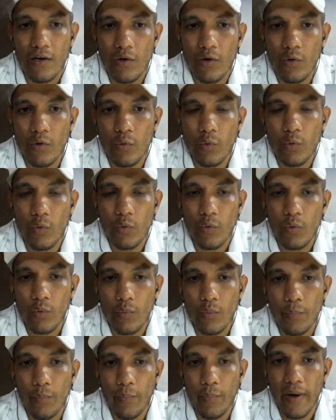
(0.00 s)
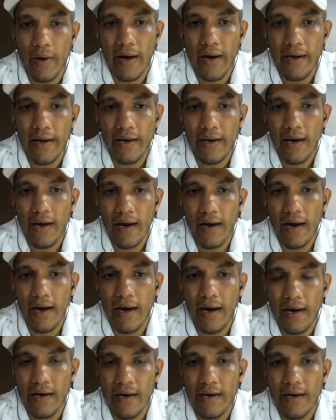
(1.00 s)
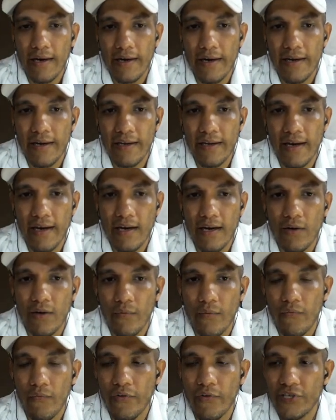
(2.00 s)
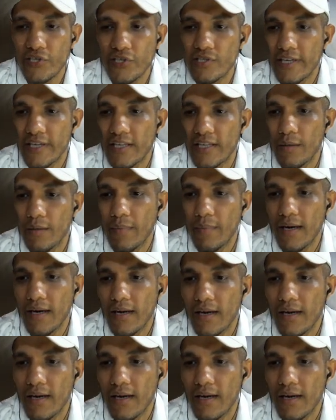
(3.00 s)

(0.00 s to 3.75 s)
2 pi r dr, which is nothing but